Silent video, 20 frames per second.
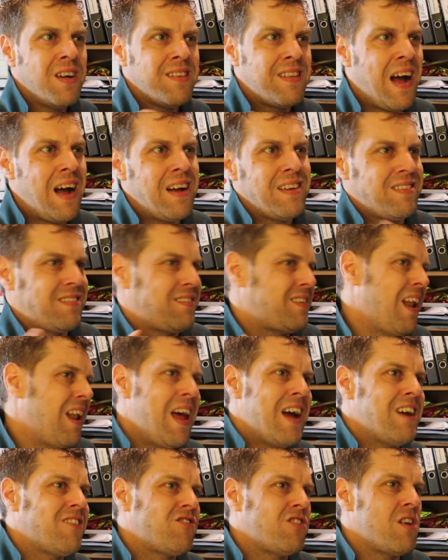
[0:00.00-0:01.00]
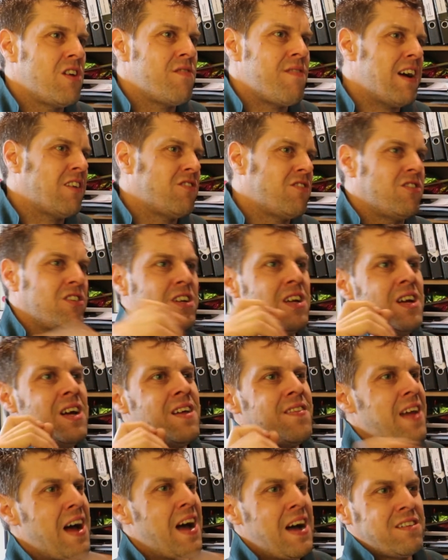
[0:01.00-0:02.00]
That's selection and erection.
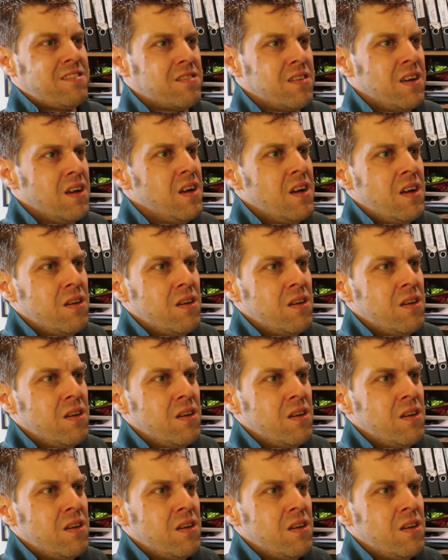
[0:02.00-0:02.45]
That's